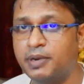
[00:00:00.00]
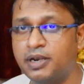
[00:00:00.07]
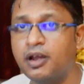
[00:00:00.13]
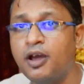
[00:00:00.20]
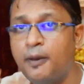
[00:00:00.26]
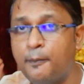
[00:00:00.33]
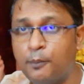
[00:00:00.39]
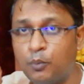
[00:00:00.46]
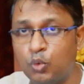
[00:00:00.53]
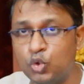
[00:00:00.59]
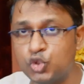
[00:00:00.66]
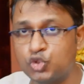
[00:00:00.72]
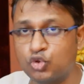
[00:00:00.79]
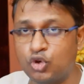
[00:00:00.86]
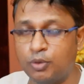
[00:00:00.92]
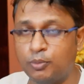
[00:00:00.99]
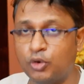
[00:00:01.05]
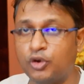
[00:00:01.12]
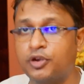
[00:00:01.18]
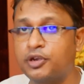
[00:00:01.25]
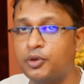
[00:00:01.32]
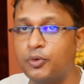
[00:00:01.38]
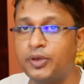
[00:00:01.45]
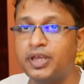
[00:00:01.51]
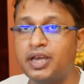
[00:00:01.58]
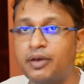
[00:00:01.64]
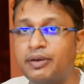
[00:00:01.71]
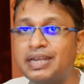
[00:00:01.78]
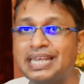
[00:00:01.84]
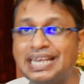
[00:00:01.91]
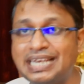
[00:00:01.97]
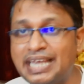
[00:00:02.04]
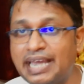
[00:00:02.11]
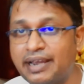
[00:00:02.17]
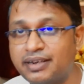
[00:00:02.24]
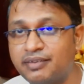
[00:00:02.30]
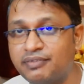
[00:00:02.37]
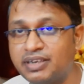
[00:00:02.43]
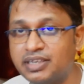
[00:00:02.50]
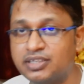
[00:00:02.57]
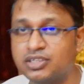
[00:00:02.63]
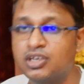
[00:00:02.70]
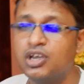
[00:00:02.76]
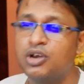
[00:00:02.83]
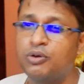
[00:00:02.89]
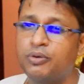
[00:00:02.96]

But most common during our daily activities,